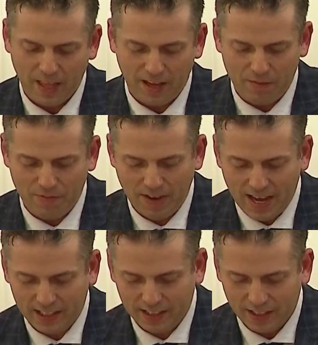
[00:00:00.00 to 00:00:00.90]
In
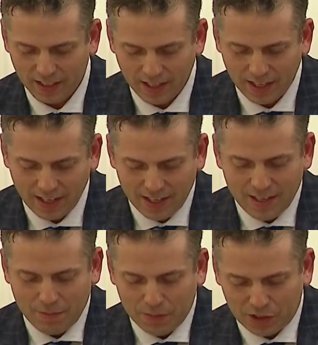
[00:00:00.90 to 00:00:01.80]
fact,
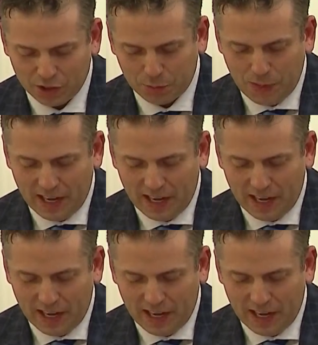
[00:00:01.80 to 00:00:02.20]
Mr.